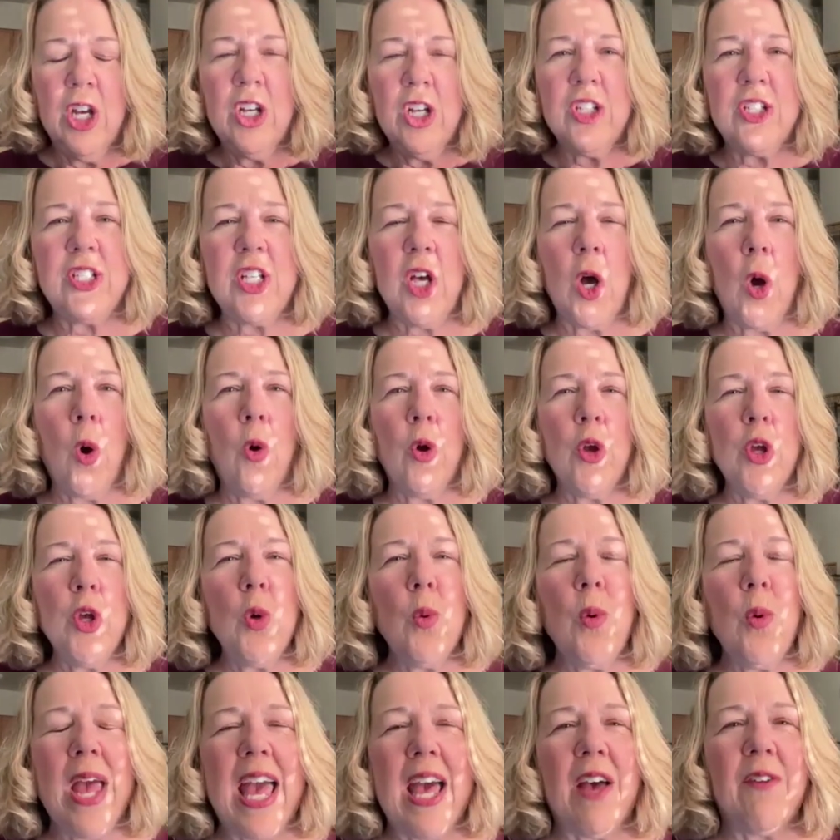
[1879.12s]
So
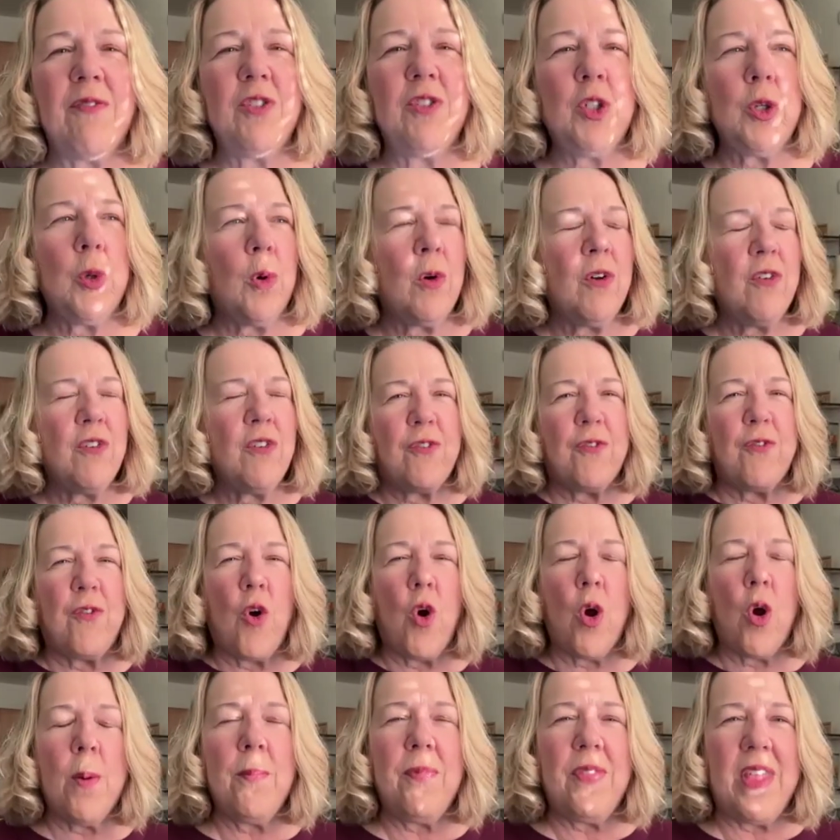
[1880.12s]
you have to
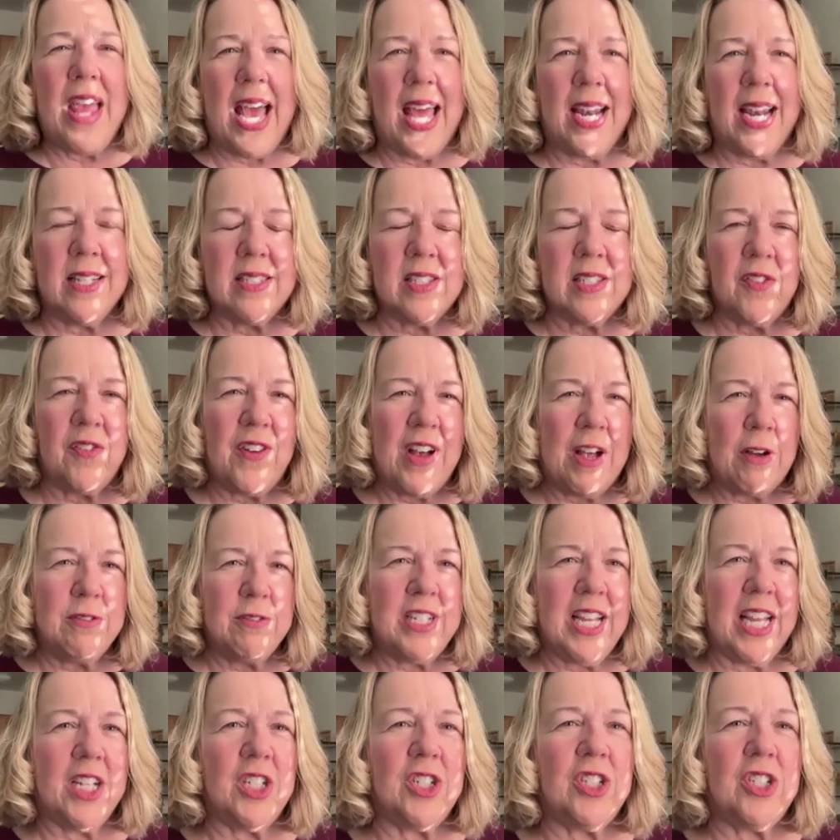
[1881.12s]
form that as the
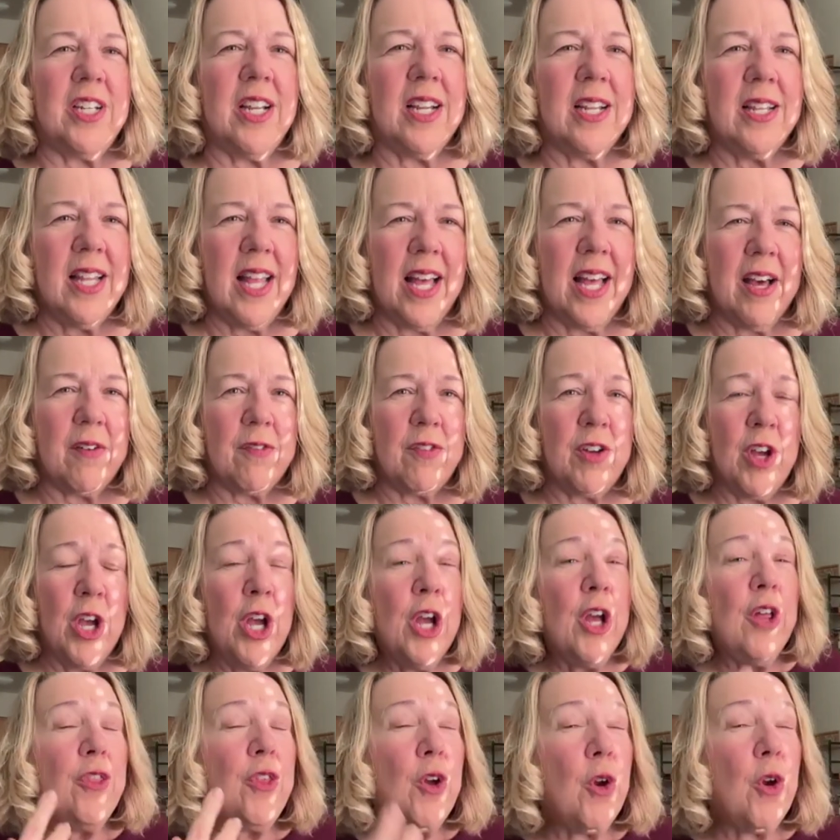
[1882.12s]
foundation in love.
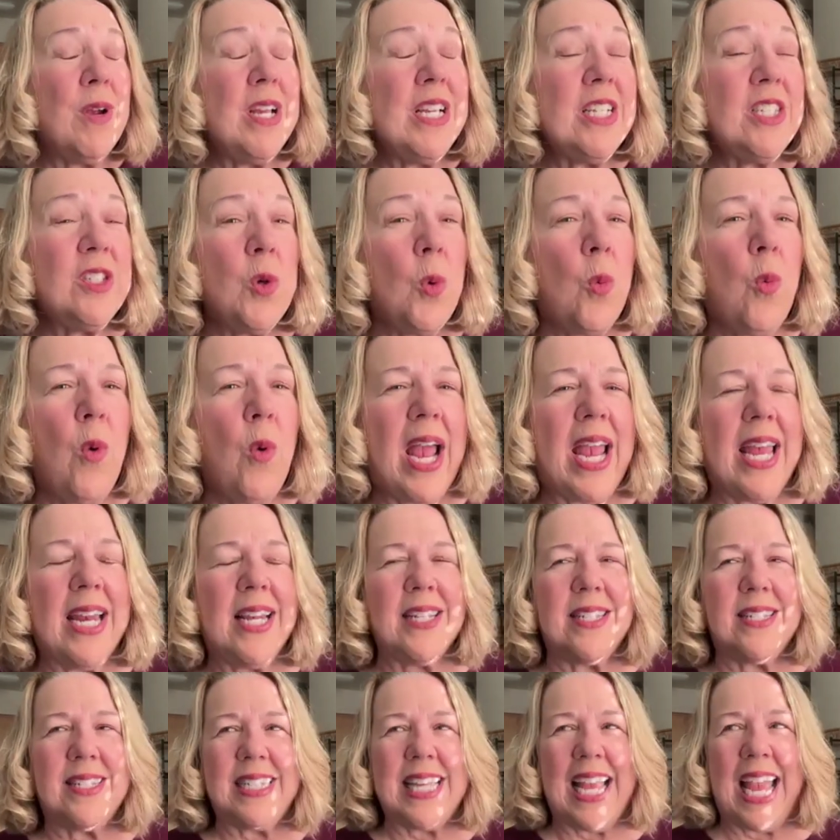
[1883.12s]
There is a way
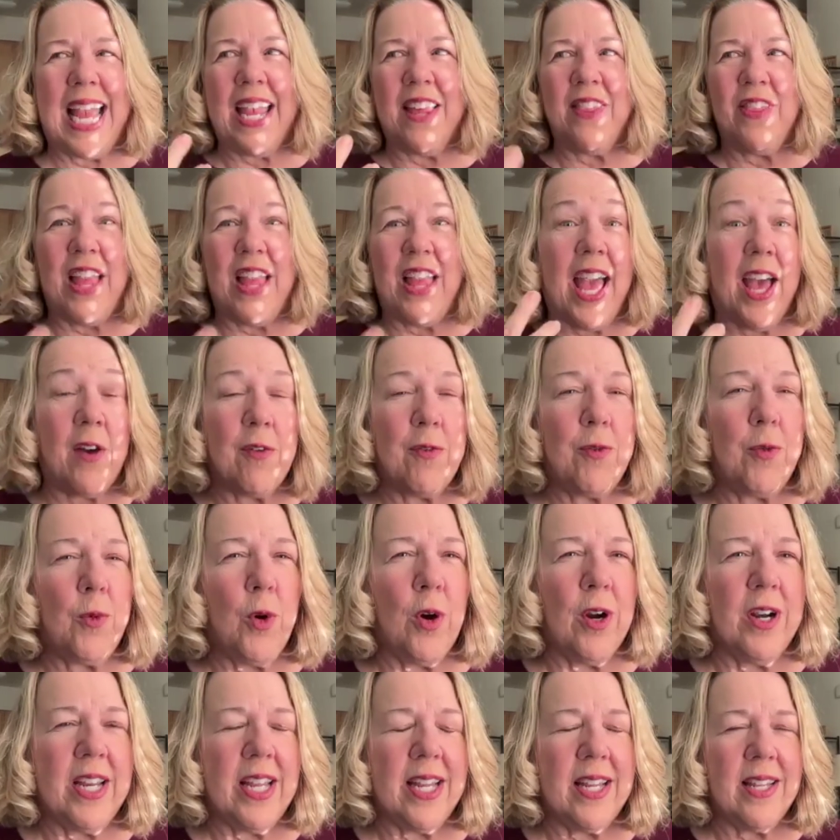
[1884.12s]
to say the F
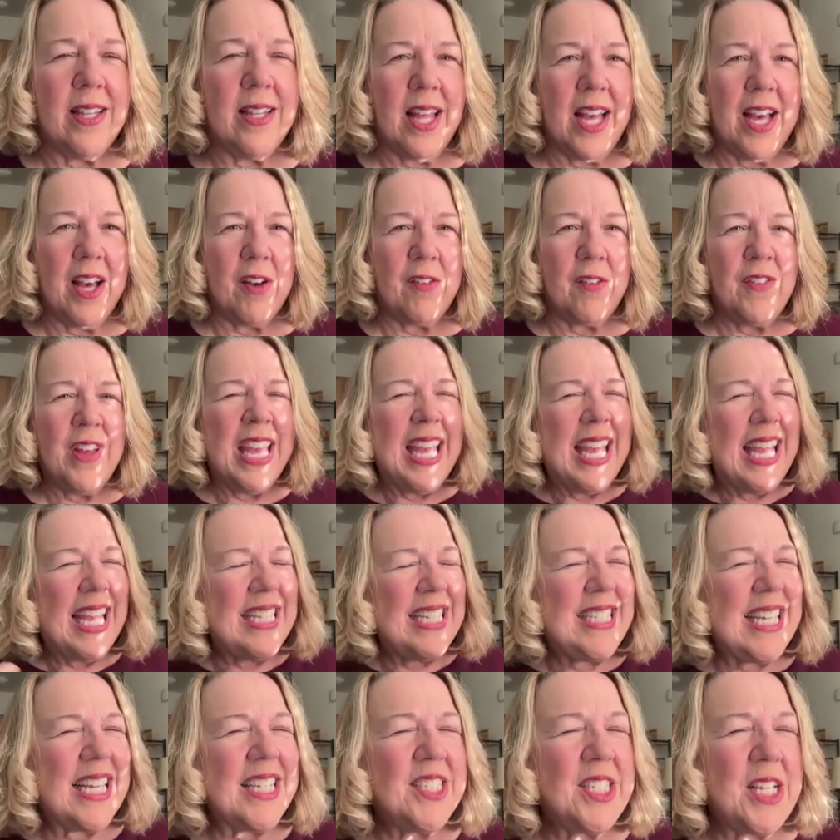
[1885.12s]
word in love.
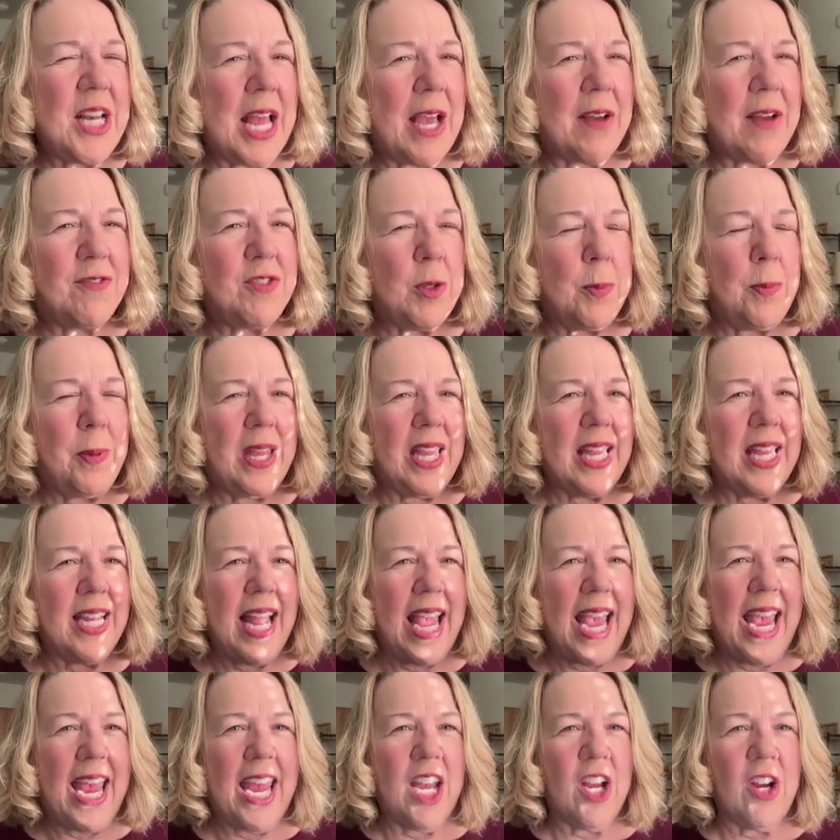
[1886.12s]
It doesn't have to be in
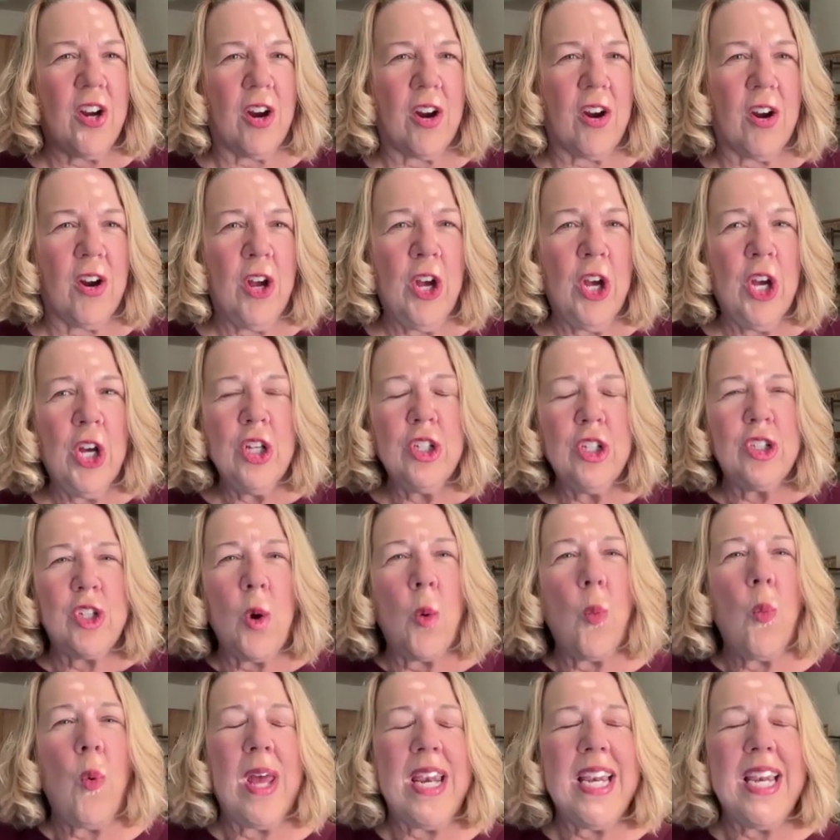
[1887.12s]
anger.
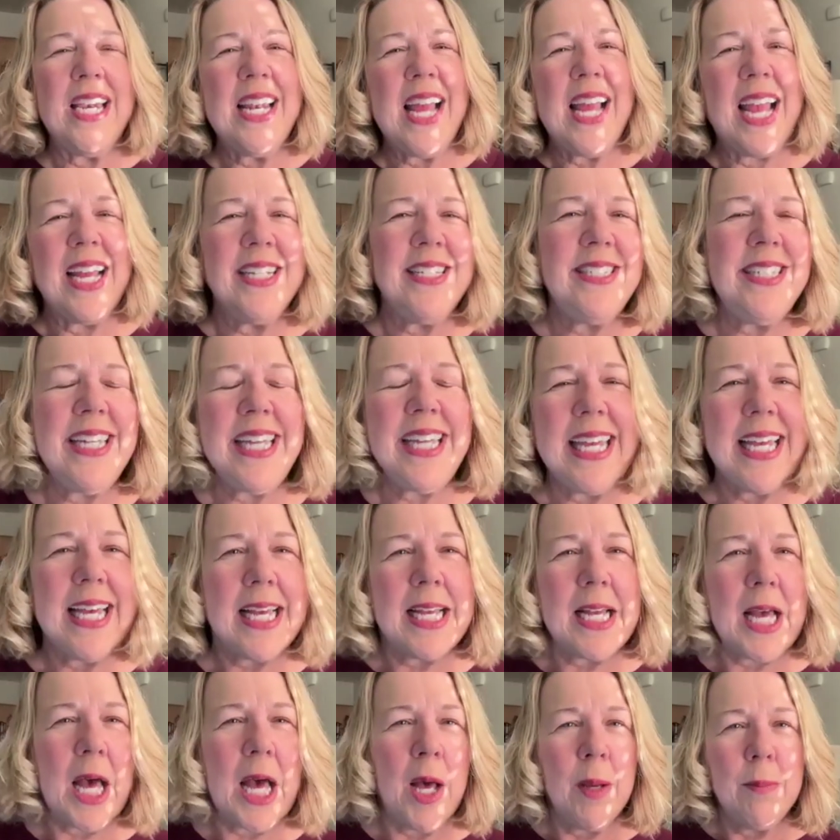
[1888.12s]
So when an idea
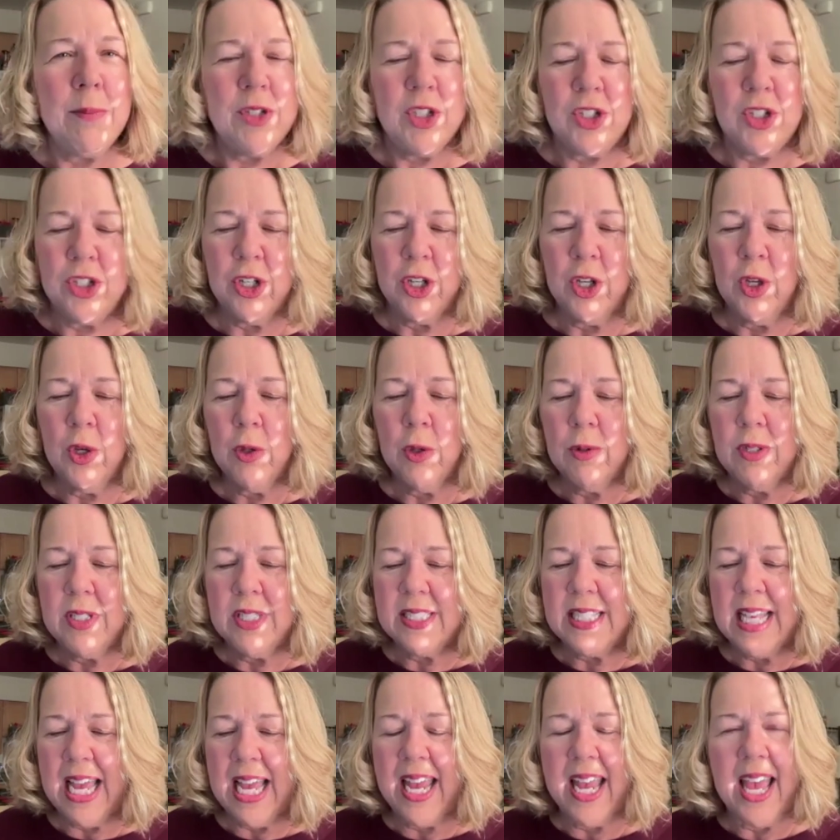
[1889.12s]
comes to you, you
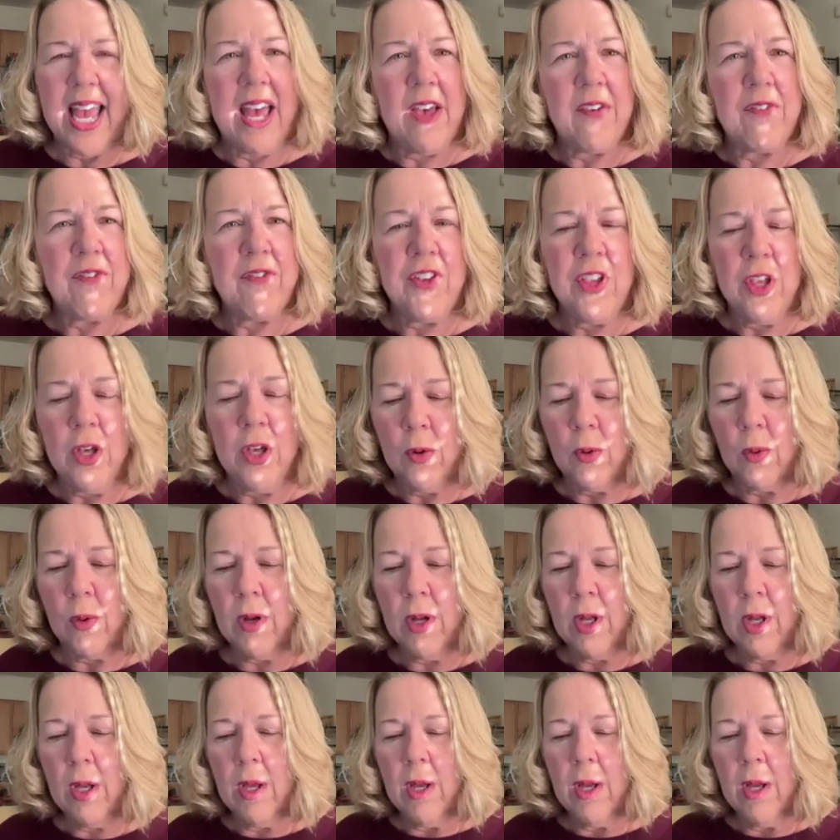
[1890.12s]
say F you.